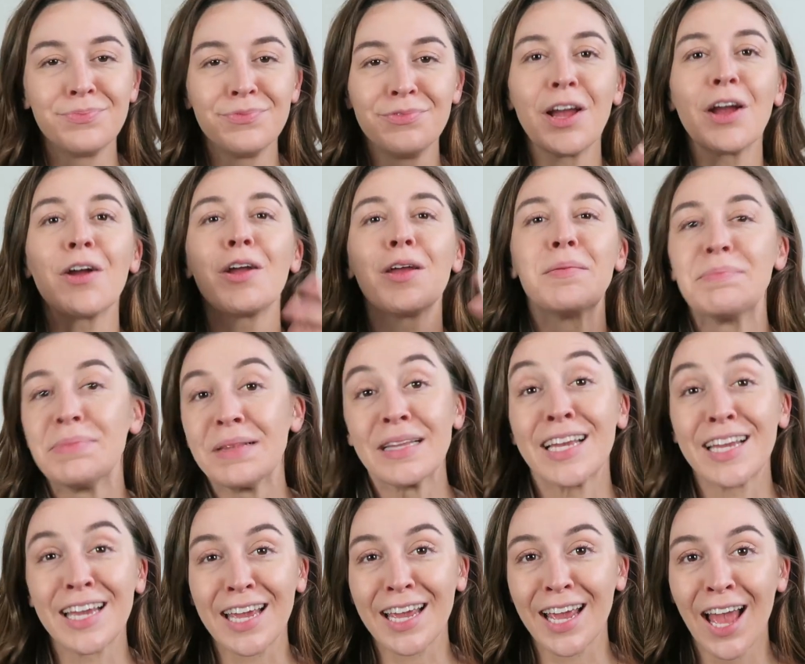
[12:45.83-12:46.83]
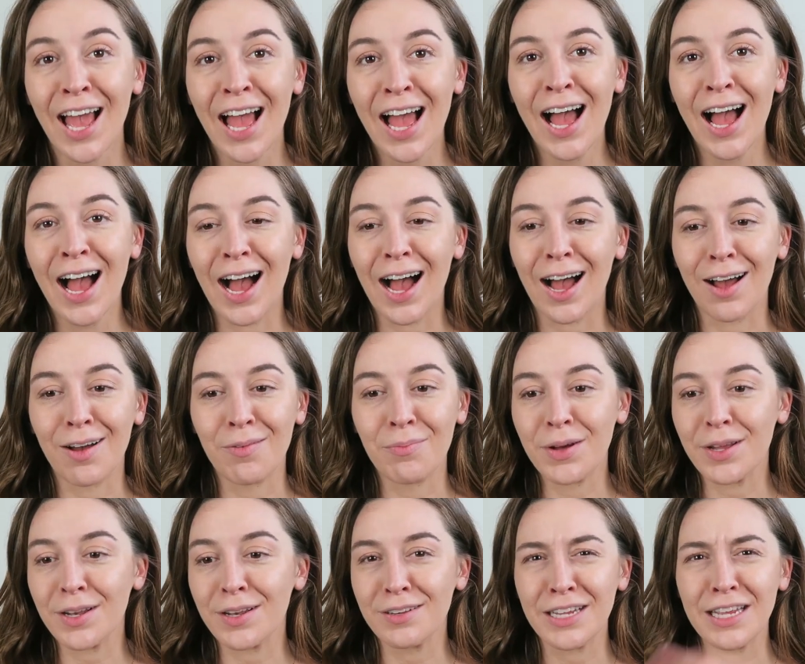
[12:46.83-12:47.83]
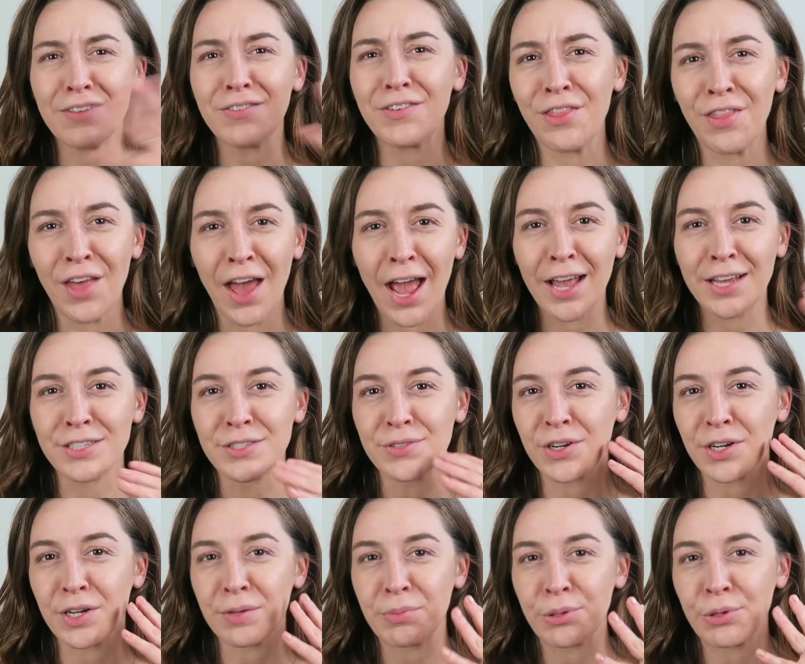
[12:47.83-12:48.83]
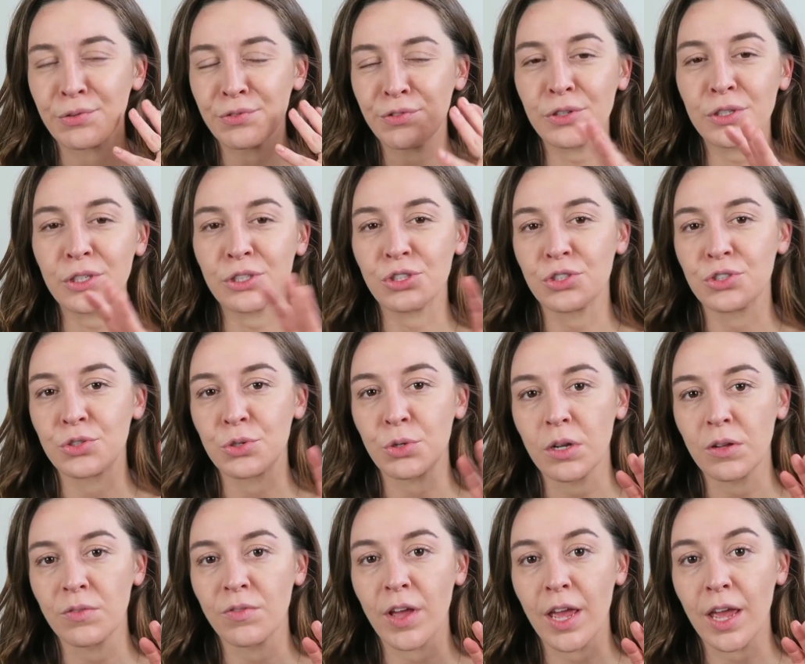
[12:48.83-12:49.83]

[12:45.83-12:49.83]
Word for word: very blingy uh, but even that is very beautiful it's just sort of